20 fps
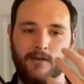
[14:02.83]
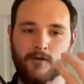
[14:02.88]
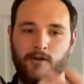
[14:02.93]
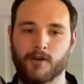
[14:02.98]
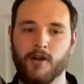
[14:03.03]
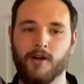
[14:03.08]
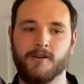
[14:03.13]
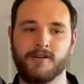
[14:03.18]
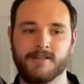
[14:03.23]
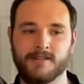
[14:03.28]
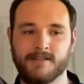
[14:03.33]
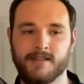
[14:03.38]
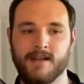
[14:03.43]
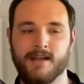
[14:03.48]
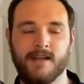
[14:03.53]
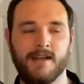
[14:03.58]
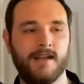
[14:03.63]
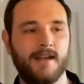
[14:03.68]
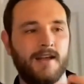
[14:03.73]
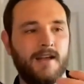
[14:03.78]

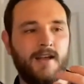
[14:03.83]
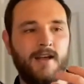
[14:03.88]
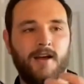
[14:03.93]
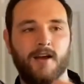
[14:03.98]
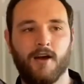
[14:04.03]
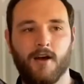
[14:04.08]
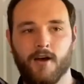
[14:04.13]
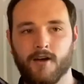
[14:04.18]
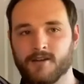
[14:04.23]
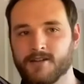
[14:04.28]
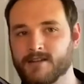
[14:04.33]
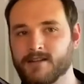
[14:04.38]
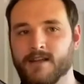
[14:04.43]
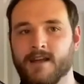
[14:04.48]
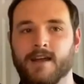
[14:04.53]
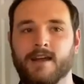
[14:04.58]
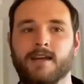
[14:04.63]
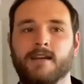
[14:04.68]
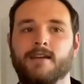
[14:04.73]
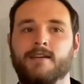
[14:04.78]
Costa,
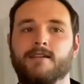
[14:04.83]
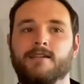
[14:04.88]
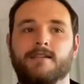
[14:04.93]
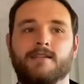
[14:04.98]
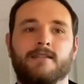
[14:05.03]
Oscar.